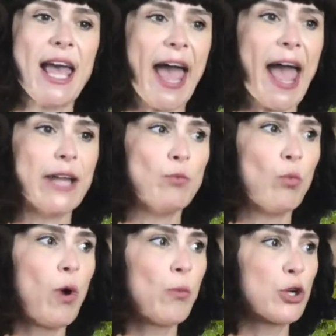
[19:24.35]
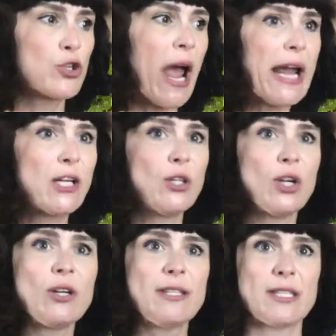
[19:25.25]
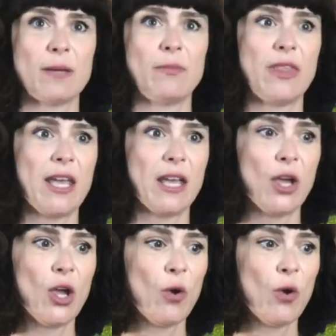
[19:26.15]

And when we're trying to learn something,